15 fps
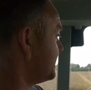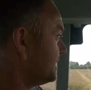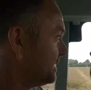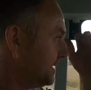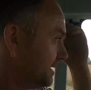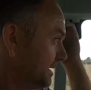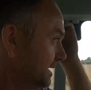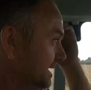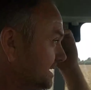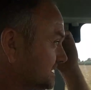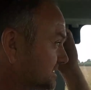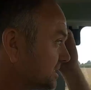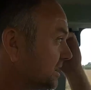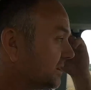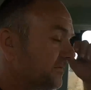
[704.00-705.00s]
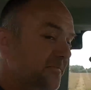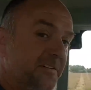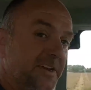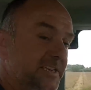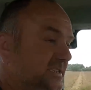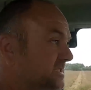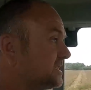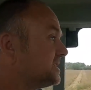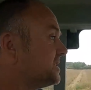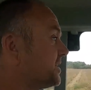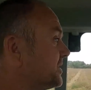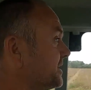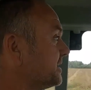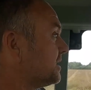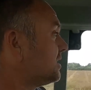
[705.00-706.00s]
but it sort of feasted
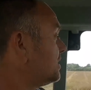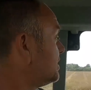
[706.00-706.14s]
on it